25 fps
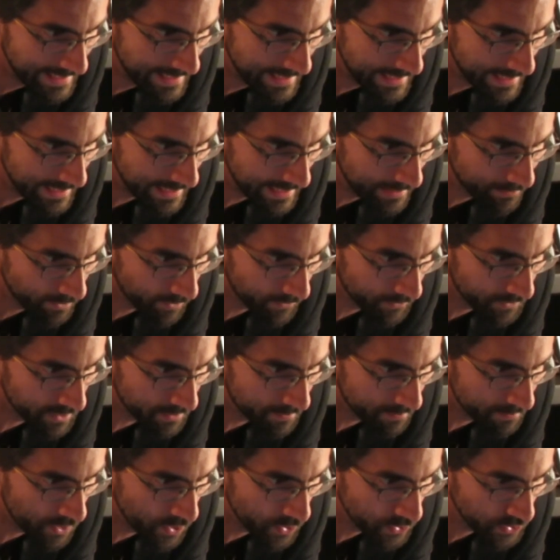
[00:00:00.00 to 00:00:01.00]
name of the
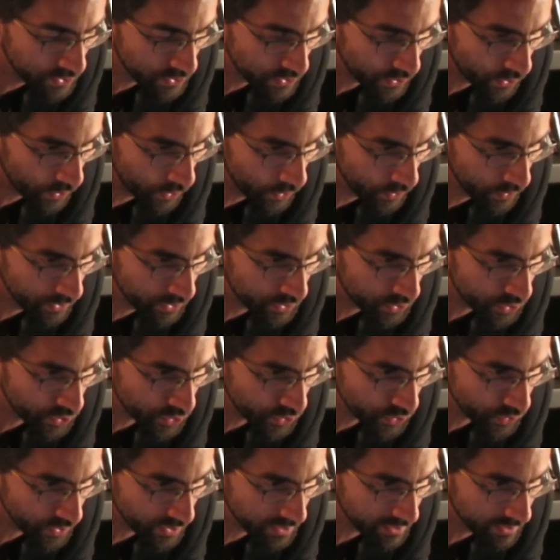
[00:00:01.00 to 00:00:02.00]
Most Holy
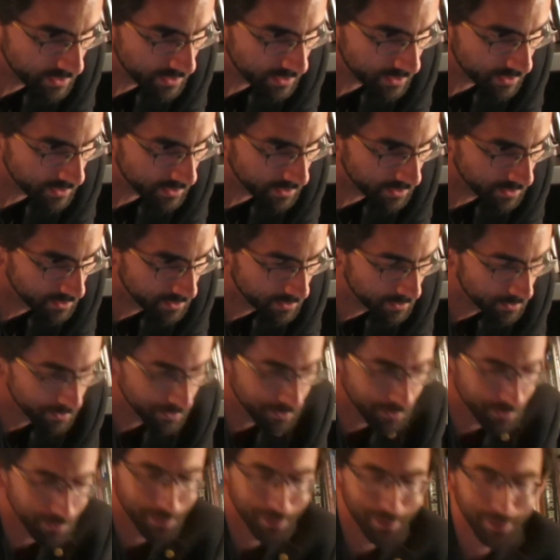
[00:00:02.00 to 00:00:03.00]
Trinity.
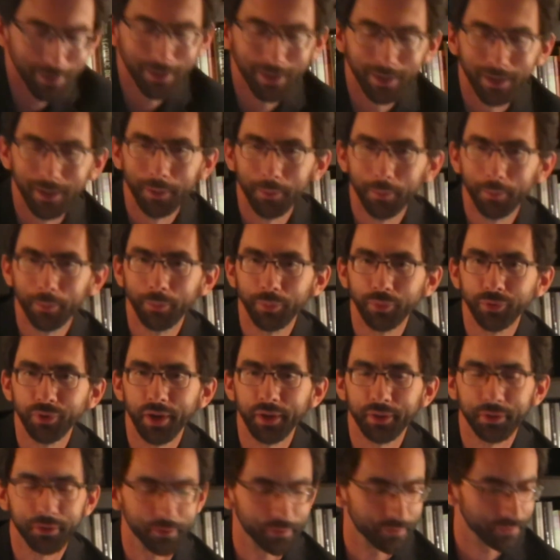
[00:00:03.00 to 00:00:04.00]

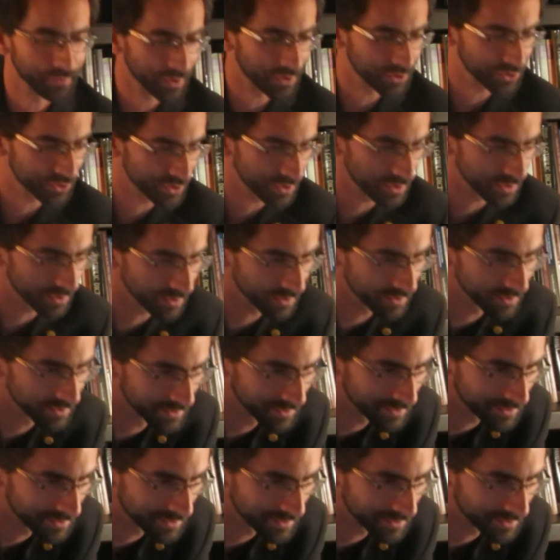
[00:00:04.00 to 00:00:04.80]
Breath of fresh air.